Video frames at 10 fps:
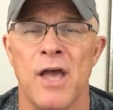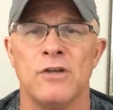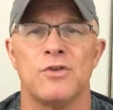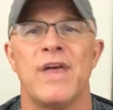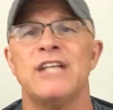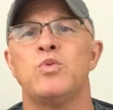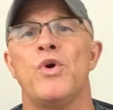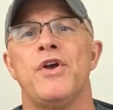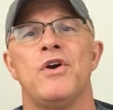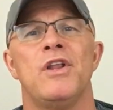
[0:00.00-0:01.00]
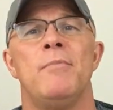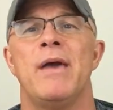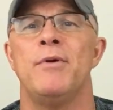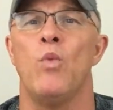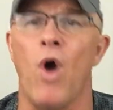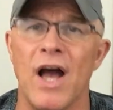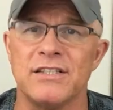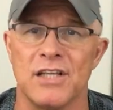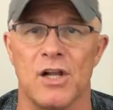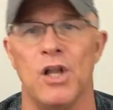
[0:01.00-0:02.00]
So that's where you're going to maybe
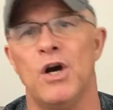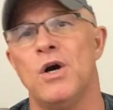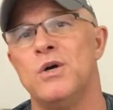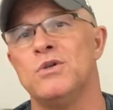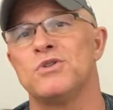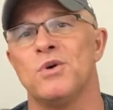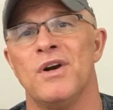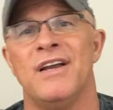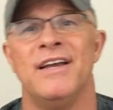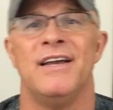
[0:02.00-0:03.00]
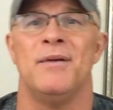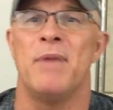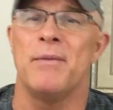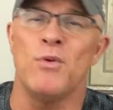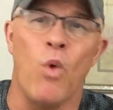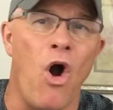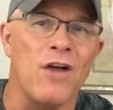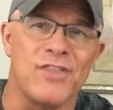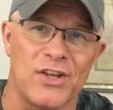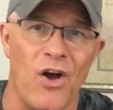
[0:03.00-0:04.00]
wash the clothes or maybe
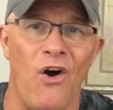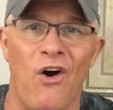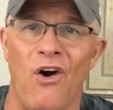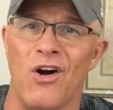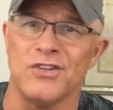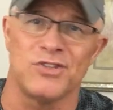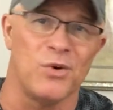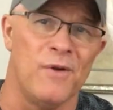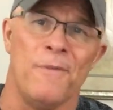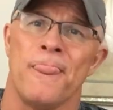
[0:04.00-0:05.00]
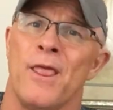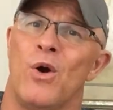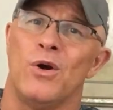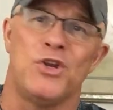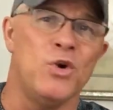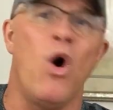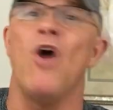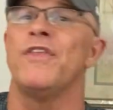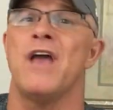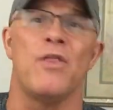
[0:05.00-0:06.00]
walk the dogs or or do
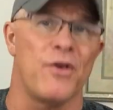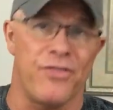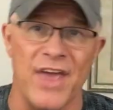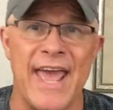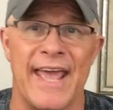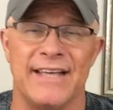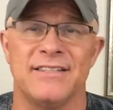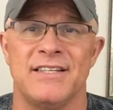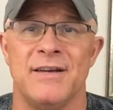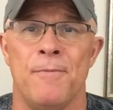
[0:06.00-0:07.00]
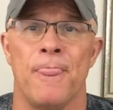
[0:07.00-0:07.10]
all the other things.